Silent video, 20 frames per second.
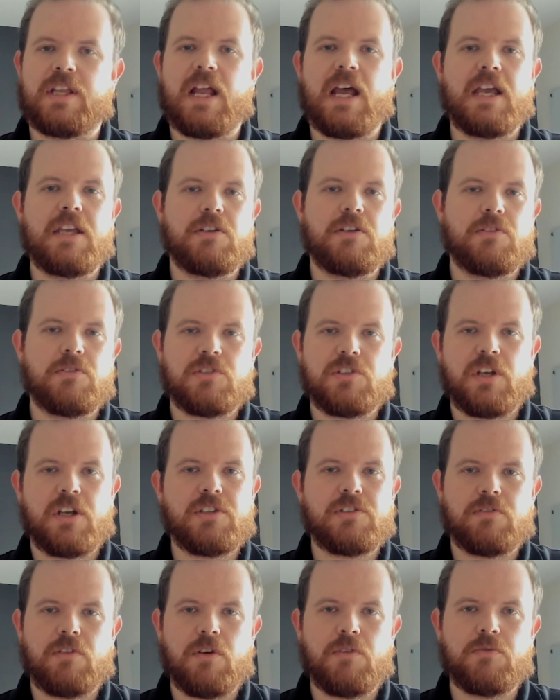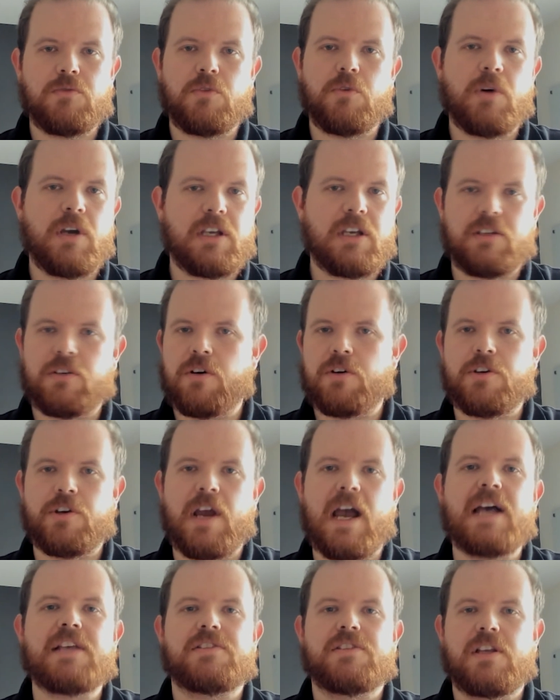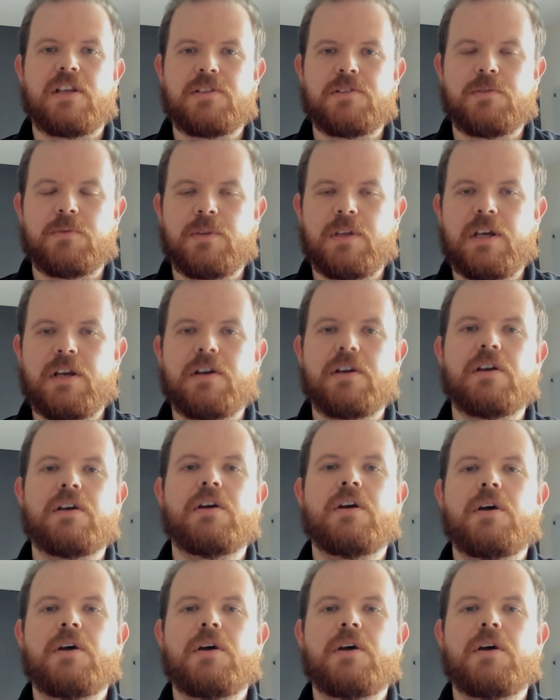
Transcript: hey, your site's loading quick and all your assets are there.